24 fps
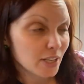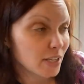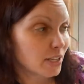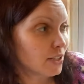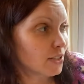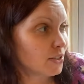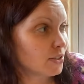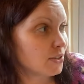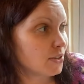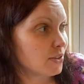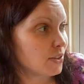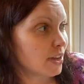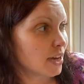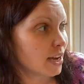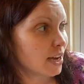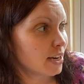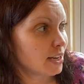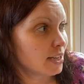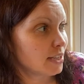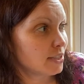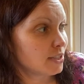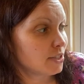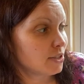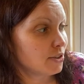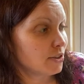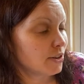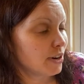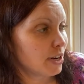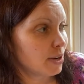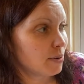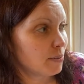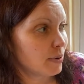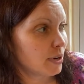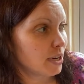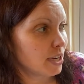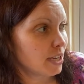So that is a
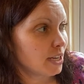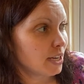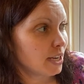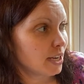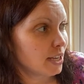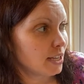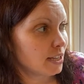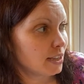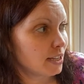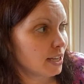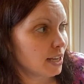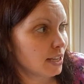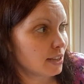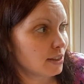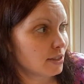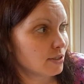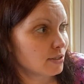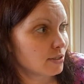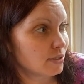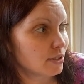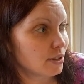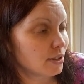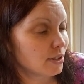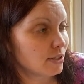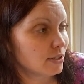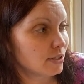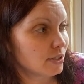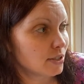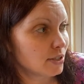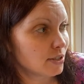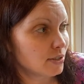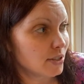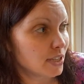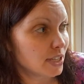great one. And then there's also,